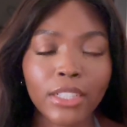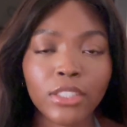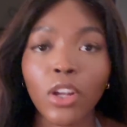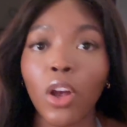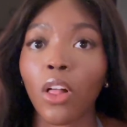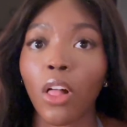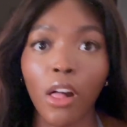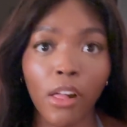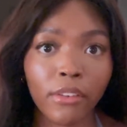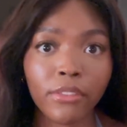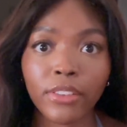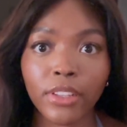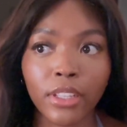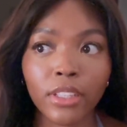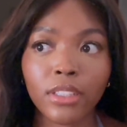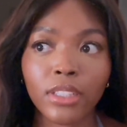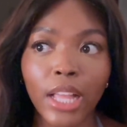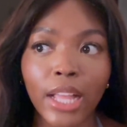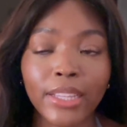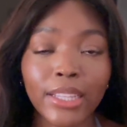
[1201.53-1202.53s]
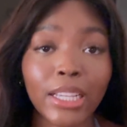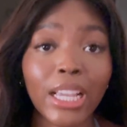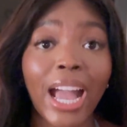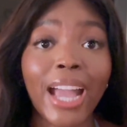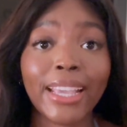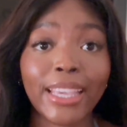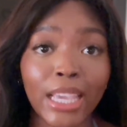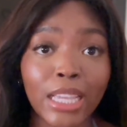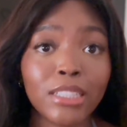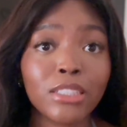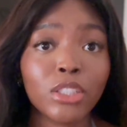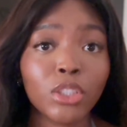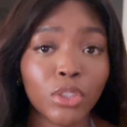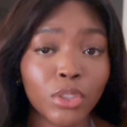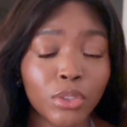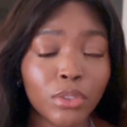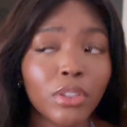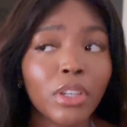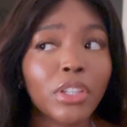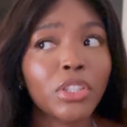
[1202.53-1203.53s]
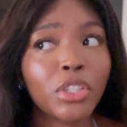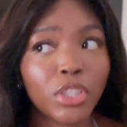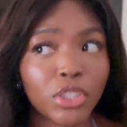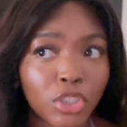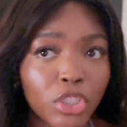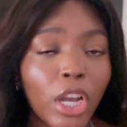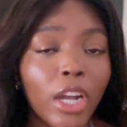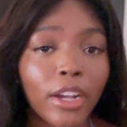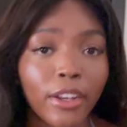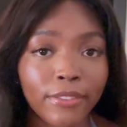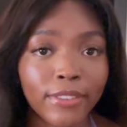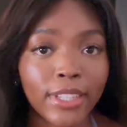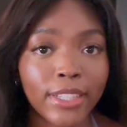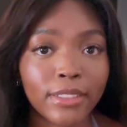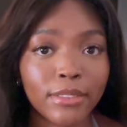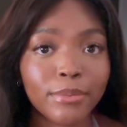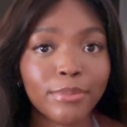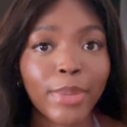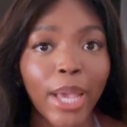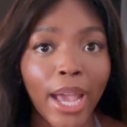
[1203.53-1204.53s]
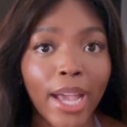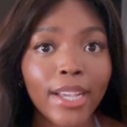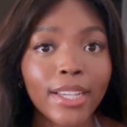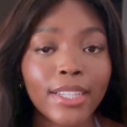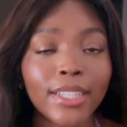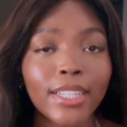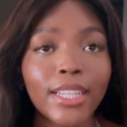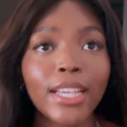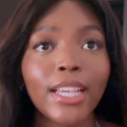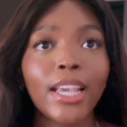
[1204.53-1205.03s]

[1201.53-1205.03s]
not all of it. Like, I gained a good chunk of it back.